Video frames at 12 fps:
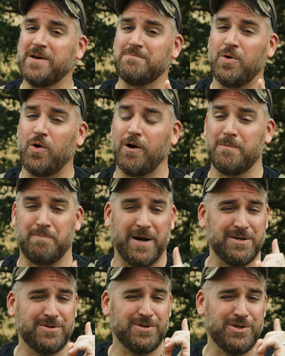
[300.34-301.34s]
bit more,
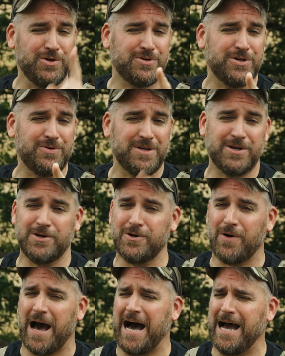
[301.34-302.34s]
but you do
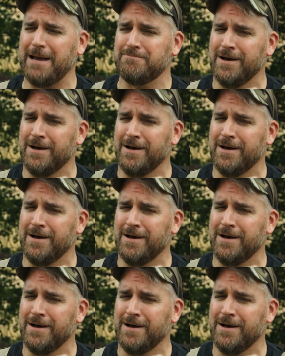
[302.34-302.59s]
you, I'm,